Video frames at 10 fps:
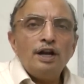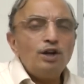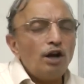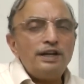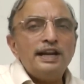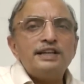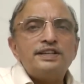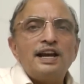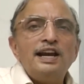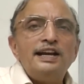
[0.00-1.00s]
not
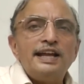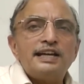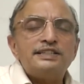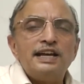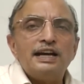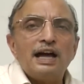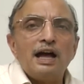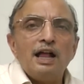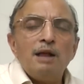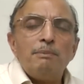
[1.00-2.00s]
necessarily text data,
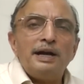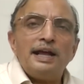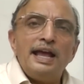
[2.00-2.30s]
but